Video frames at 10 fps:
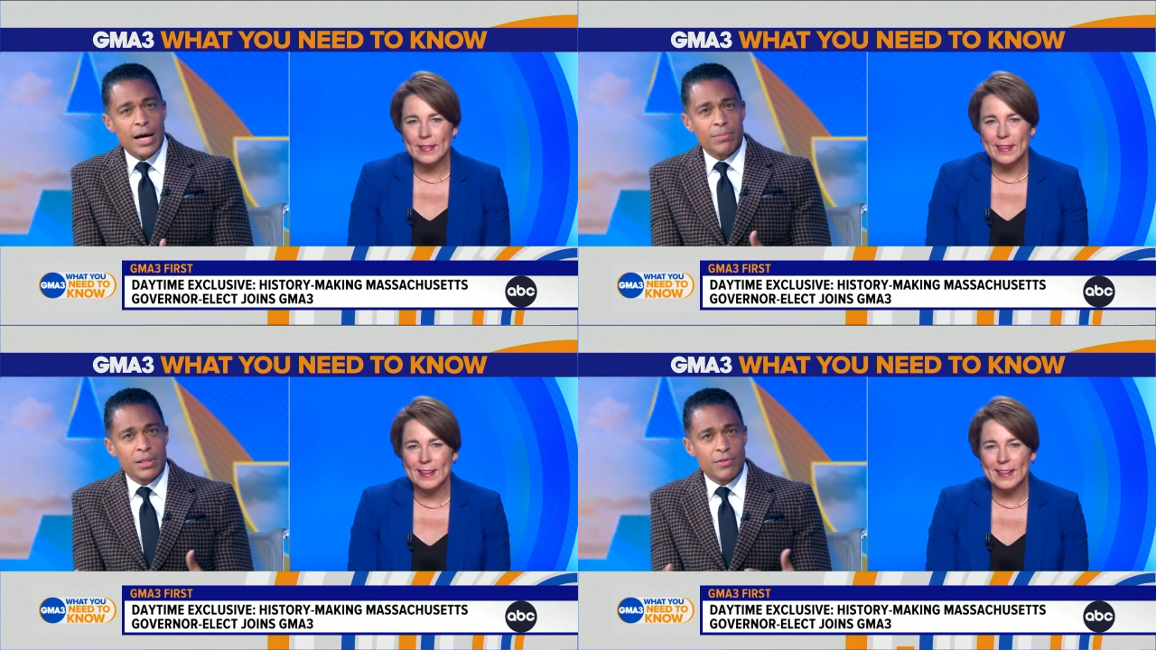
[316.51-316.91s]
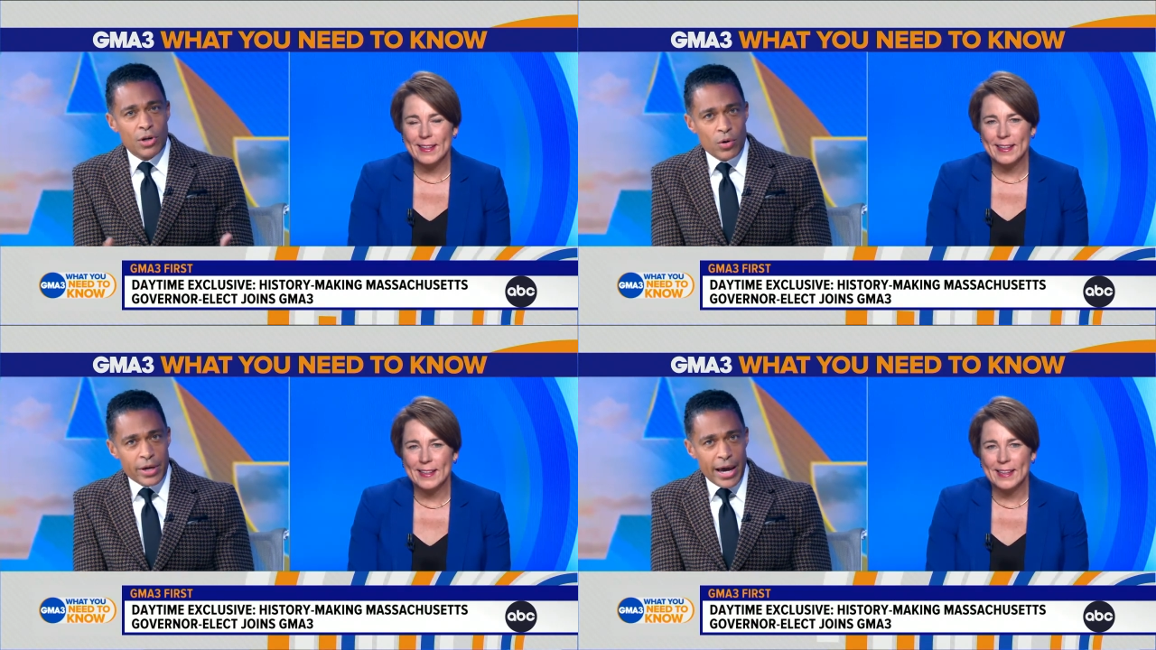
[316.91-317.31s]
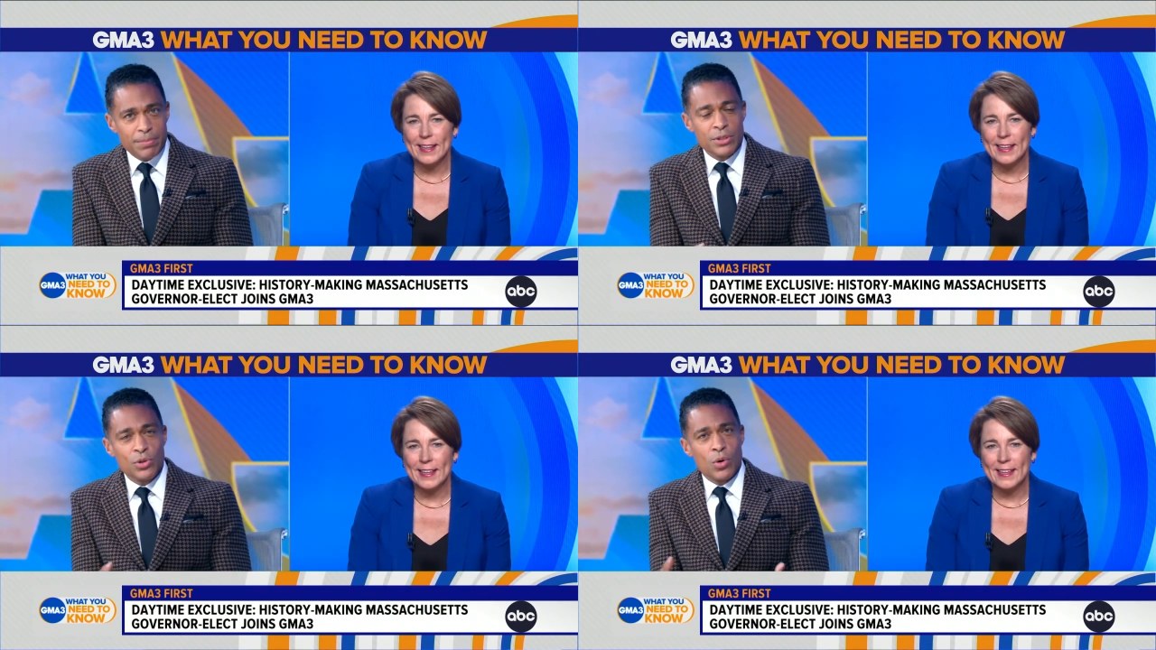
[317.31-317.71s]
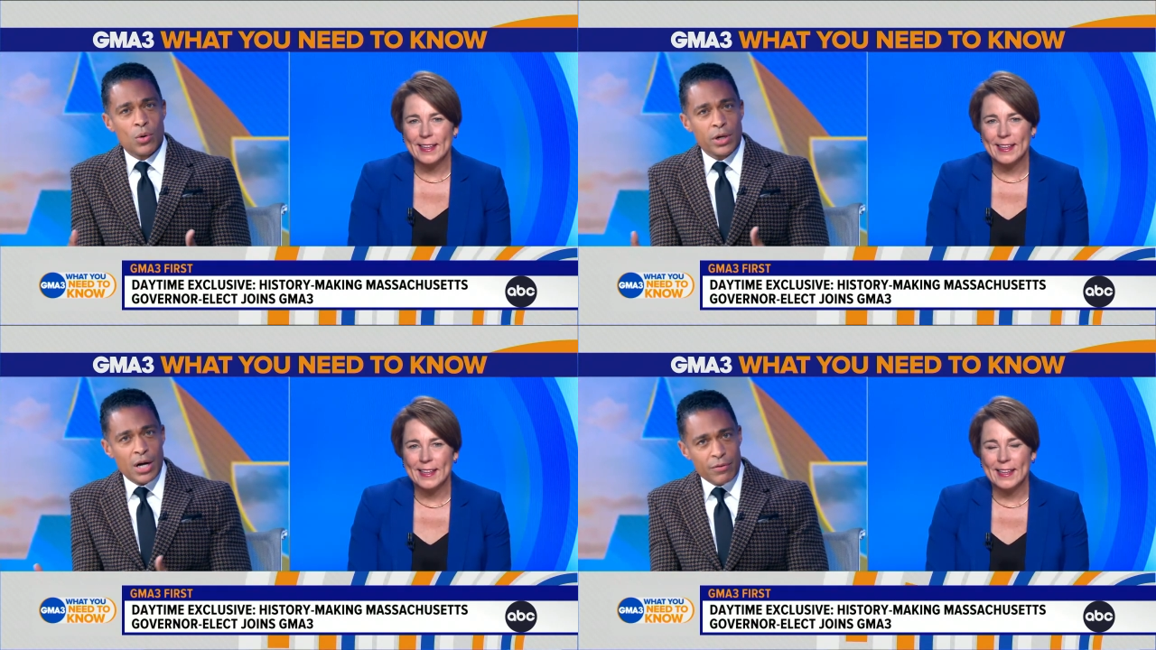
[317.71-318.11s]
Speaker 1: I believe co-captain. You all
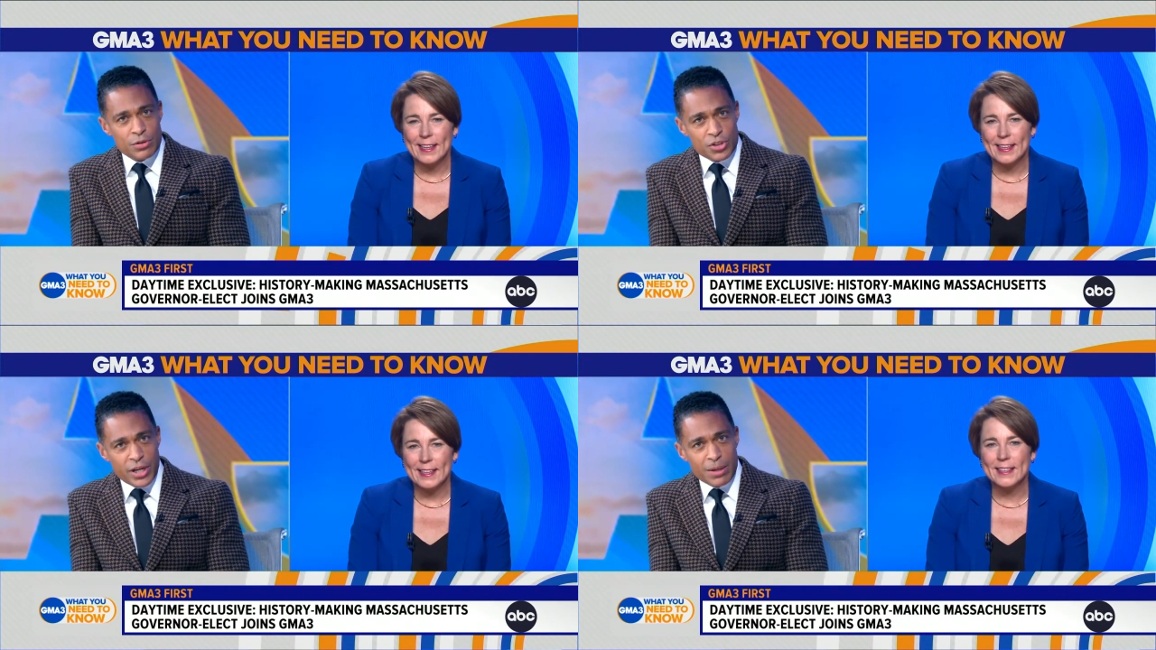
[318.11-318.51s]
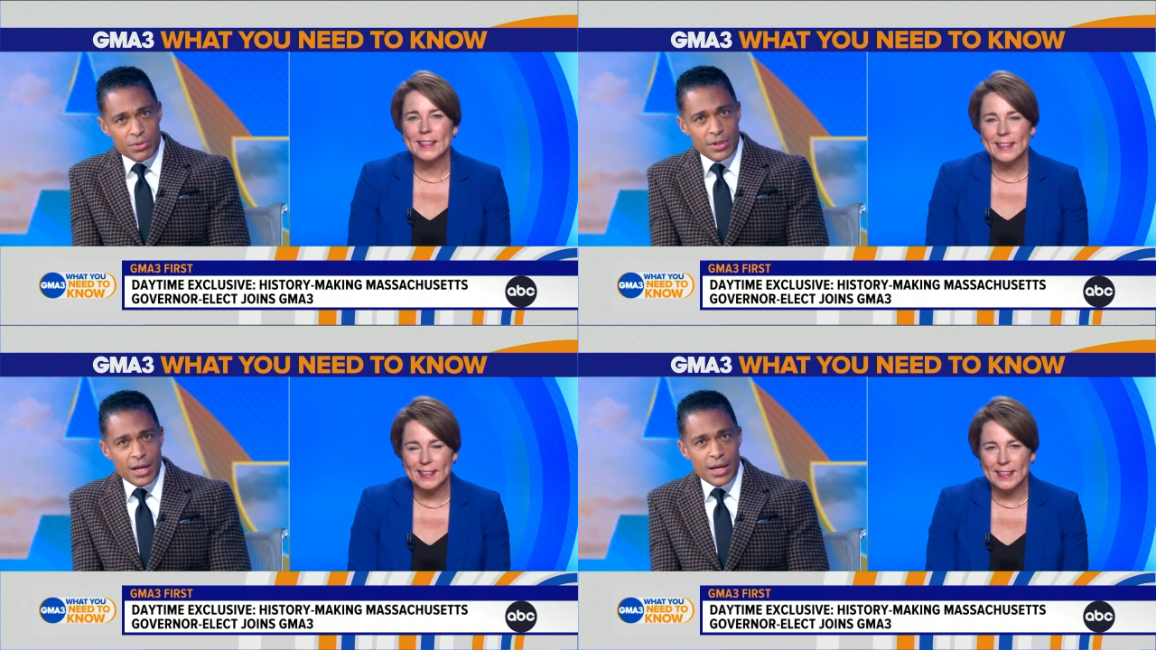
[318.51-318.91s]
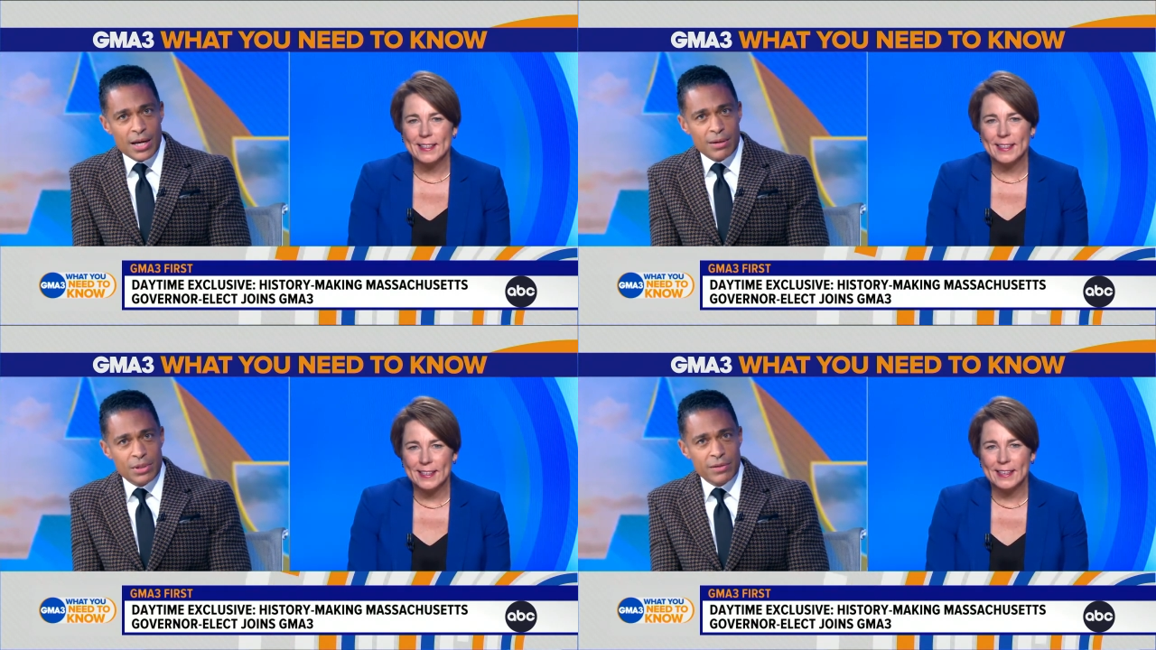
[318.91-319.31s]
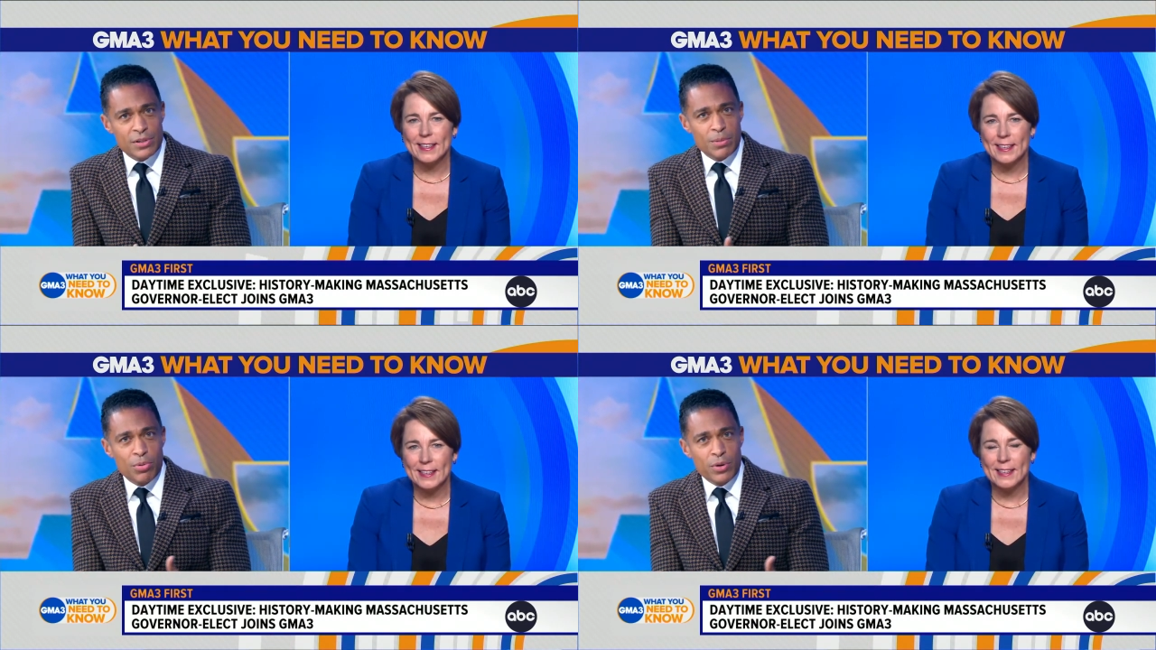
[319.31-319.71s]
were conference champs, uh, I believe, at
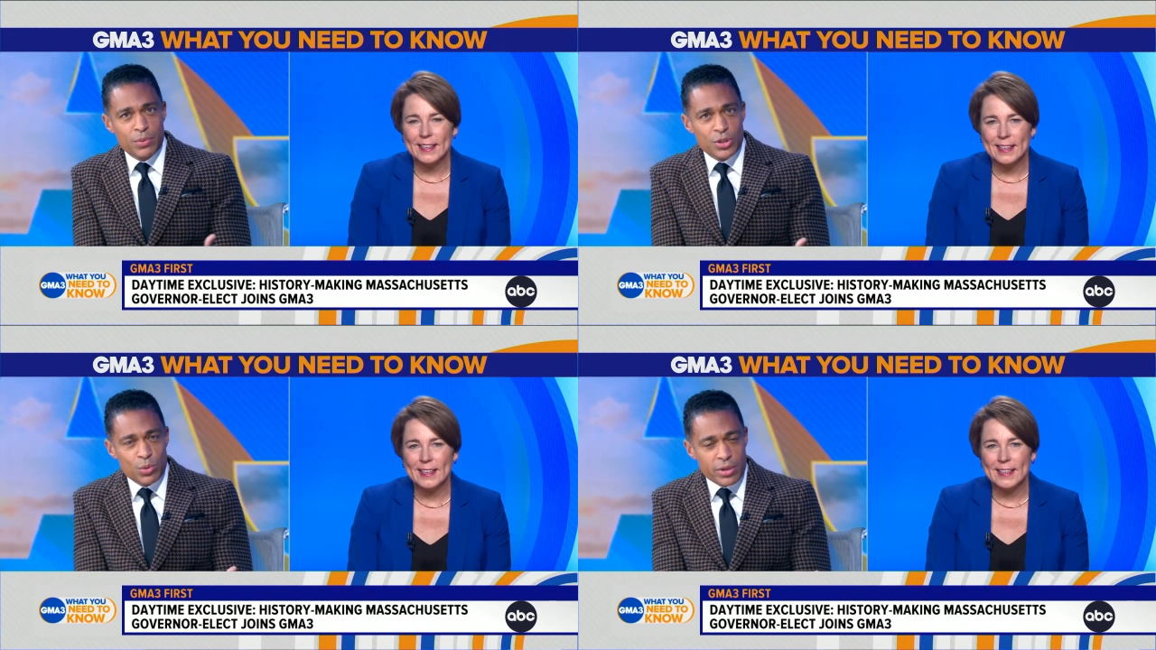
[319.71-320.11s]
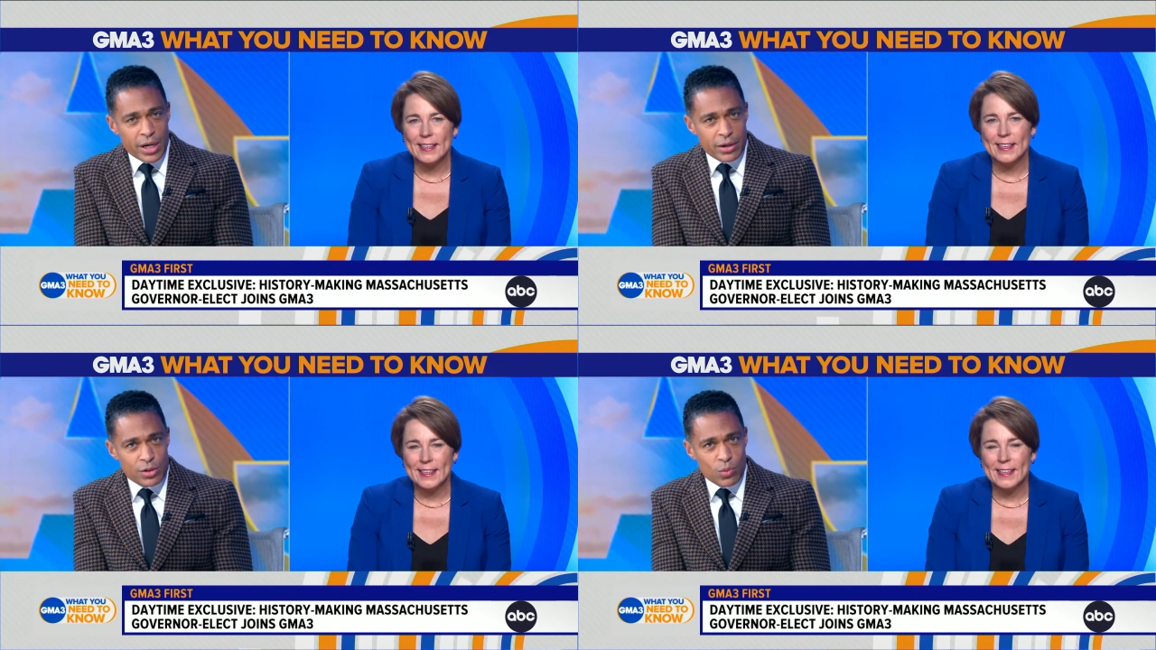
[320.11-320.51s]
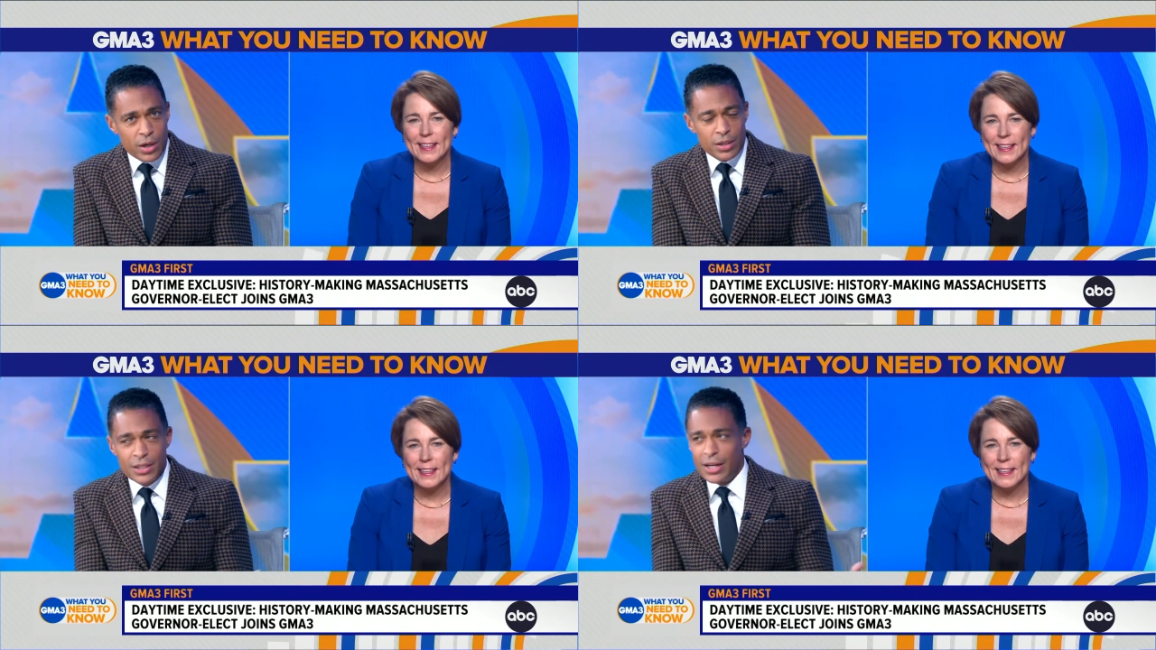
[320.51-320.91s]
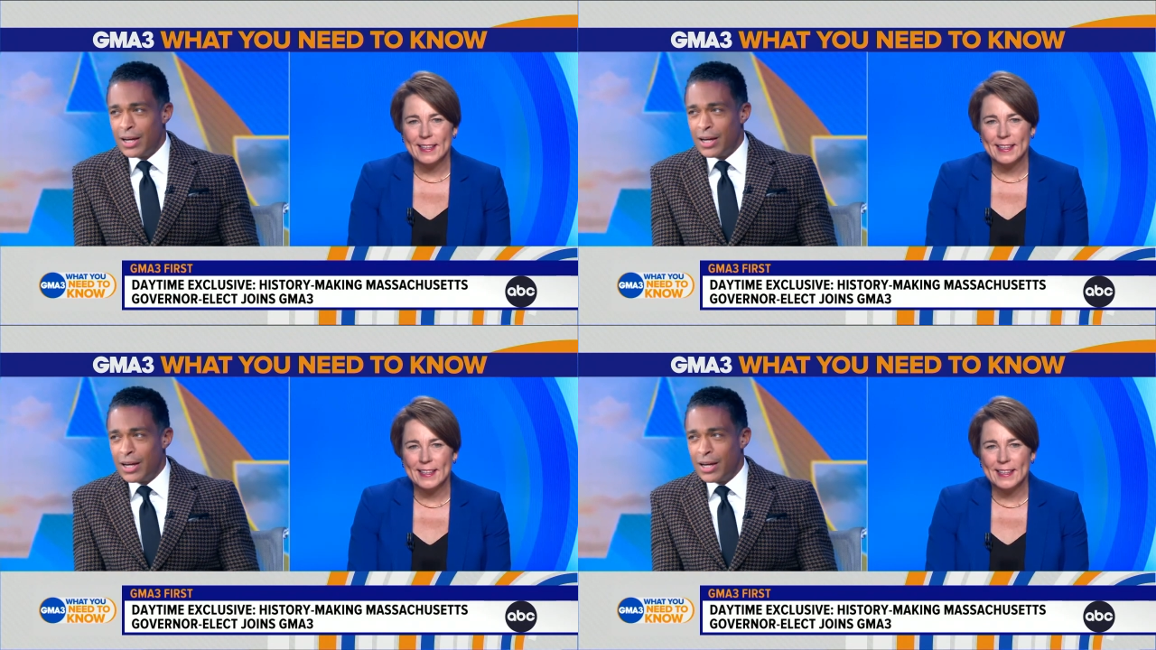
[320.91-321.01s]
some point when you were there as well.